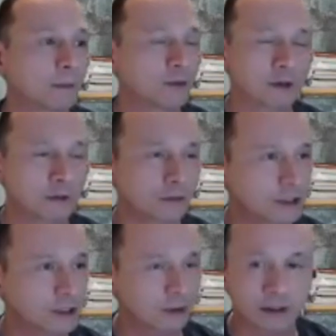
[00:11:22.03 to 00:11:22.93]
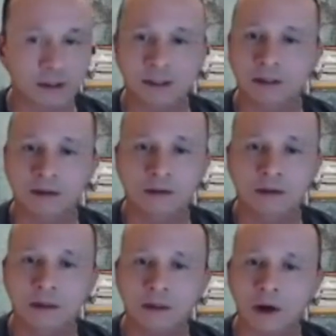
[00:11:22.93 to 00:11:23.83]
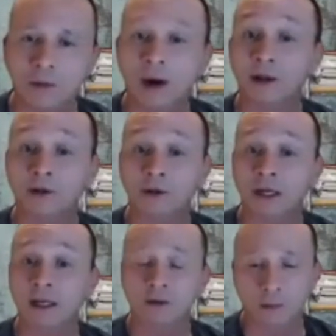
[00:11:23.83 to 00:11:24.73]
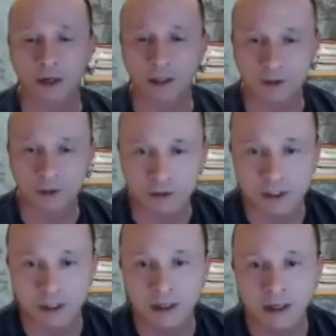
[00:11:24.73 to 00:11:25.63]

those other resource, monitoring and third-party tools.